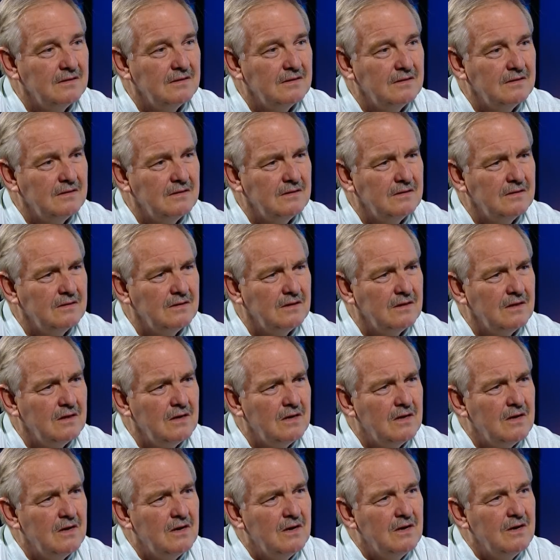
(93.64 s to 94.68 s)
as it were.
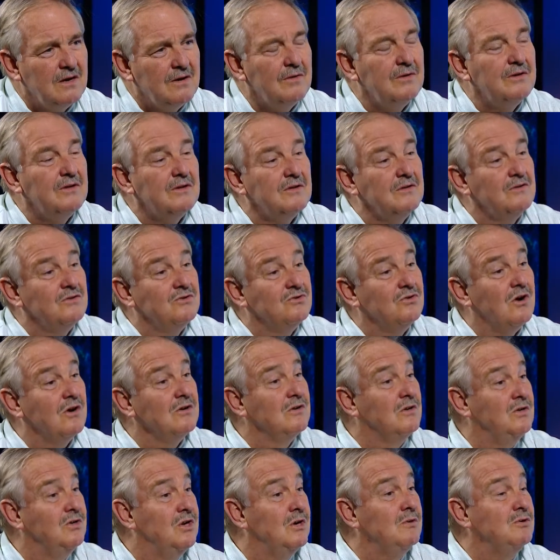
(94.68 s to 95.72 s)
Well,
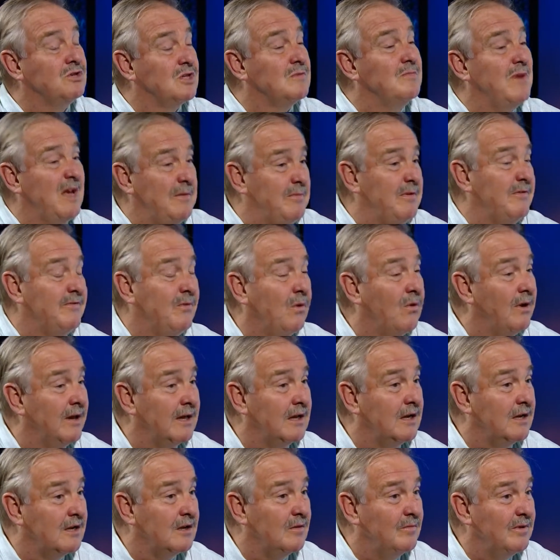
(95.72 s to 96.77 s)
drug use may be
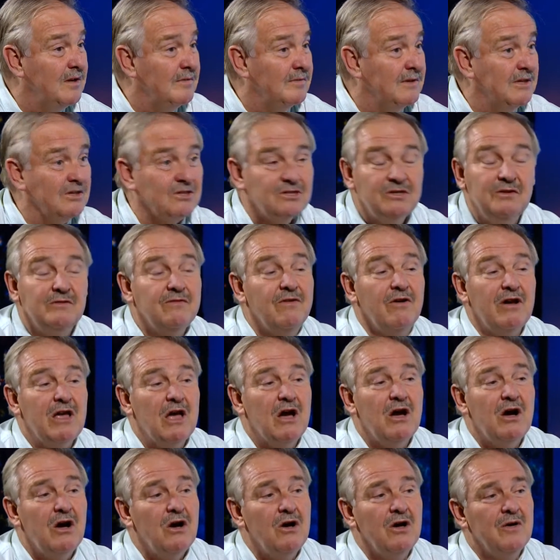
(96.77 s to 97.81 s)
falling a little bit, but it's still very
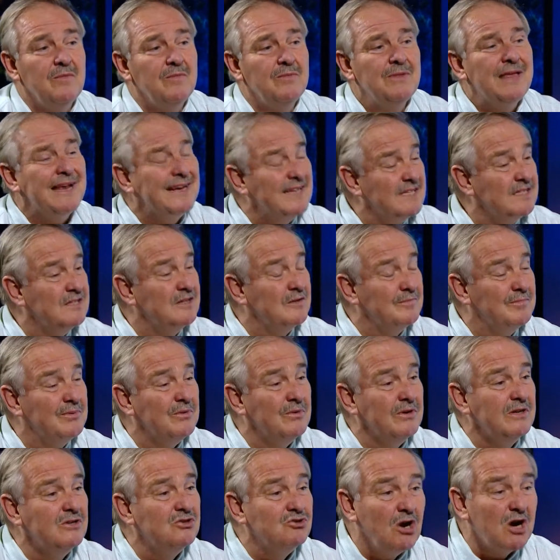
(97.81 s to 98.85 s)
high. But that isn't the
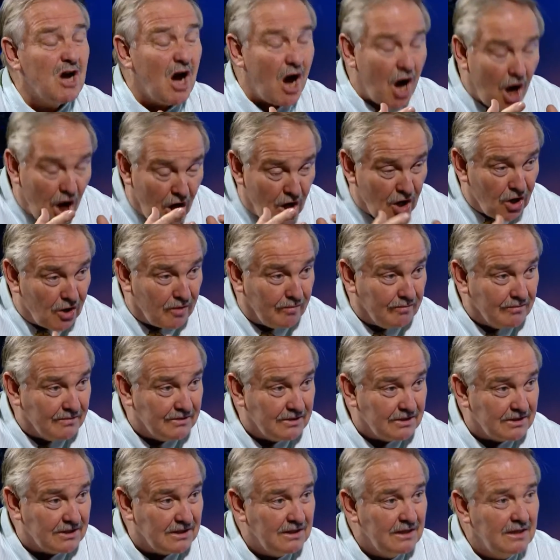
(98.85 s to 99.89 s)
point. Drug
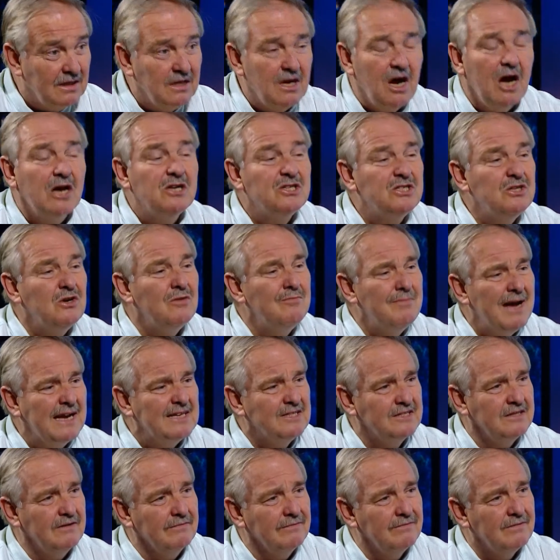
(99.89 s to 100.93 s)
harms are still
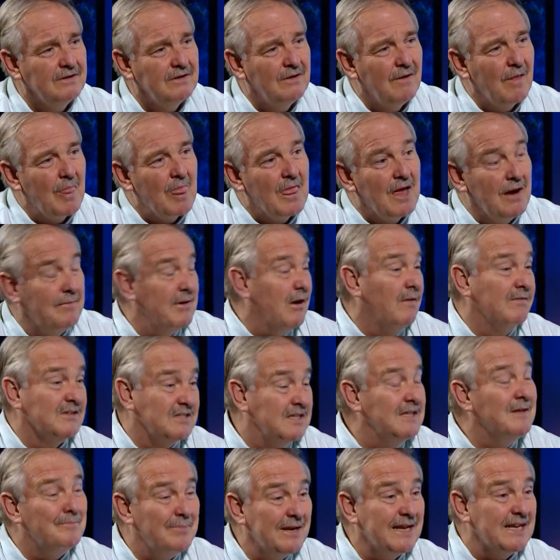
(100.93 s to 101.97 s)
massive. I mean,
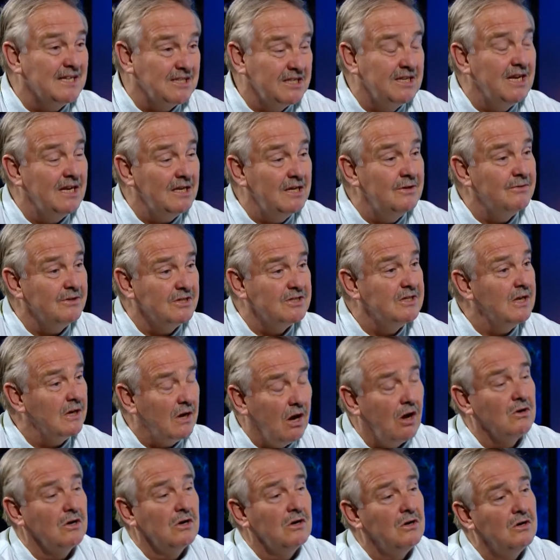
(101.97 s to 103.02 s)
obviously, the biggest killer is still
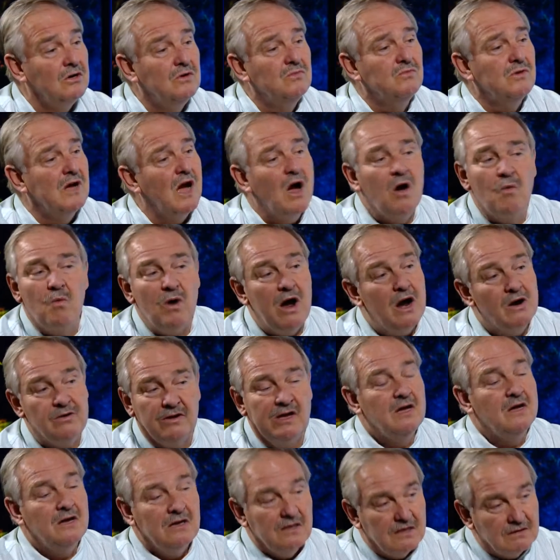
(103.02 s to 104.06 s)
alcohol, where
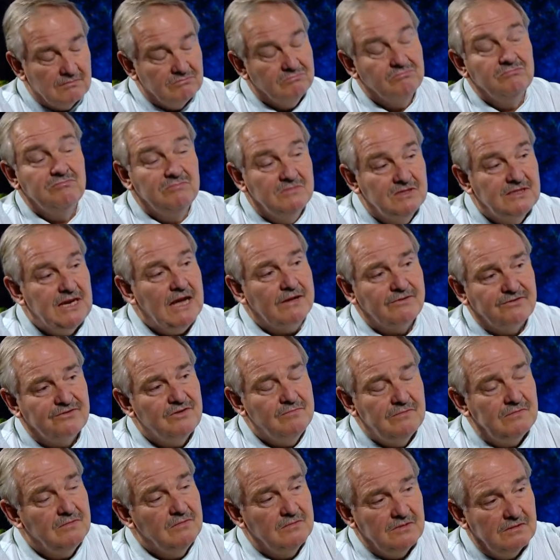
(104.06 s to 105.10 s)
deaths
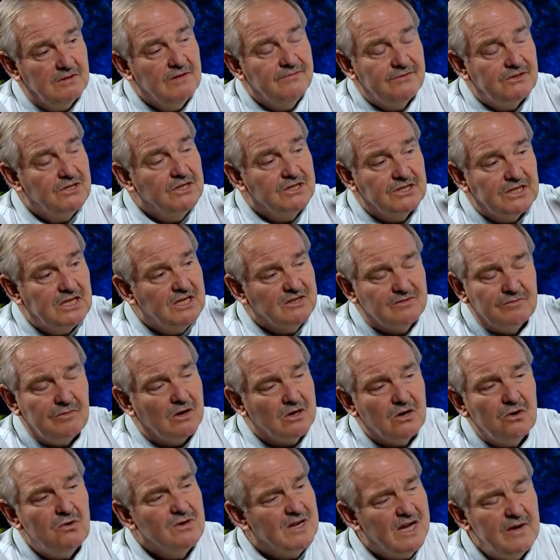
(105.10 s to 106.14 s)
from liver disease from
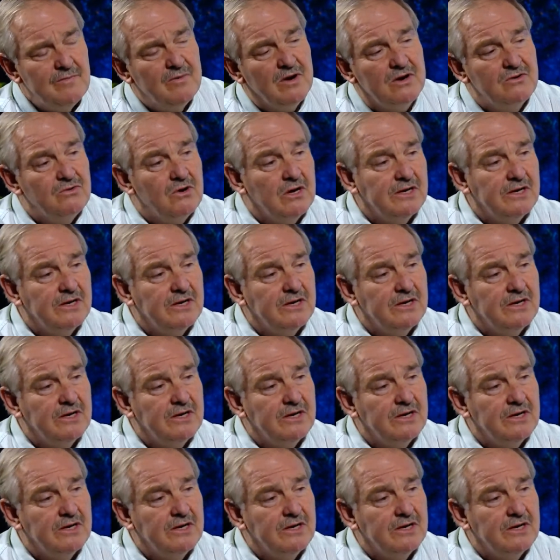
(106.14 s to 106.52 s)
alcohol keep on